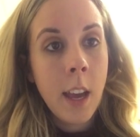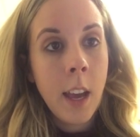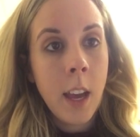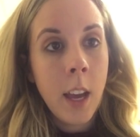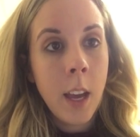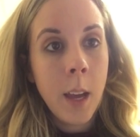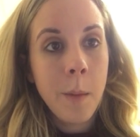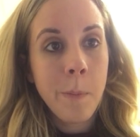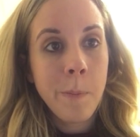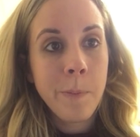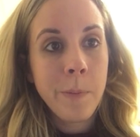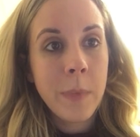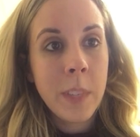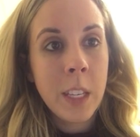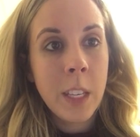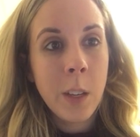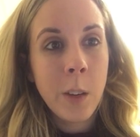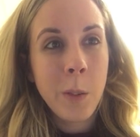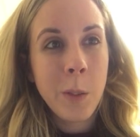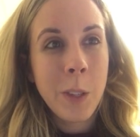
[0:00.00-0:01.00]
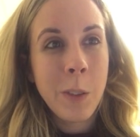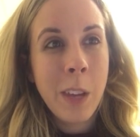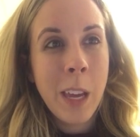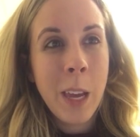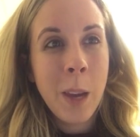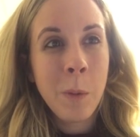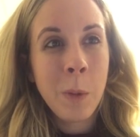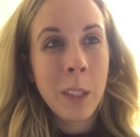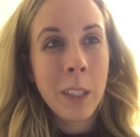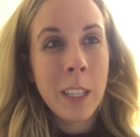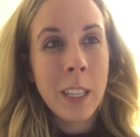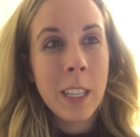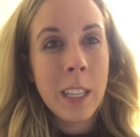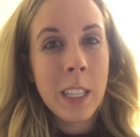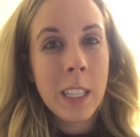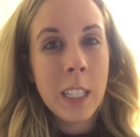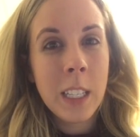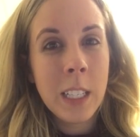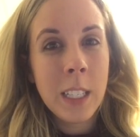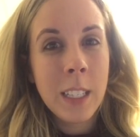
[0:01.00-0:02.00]
You can't
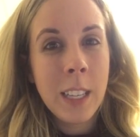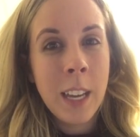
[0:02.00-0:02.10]
really,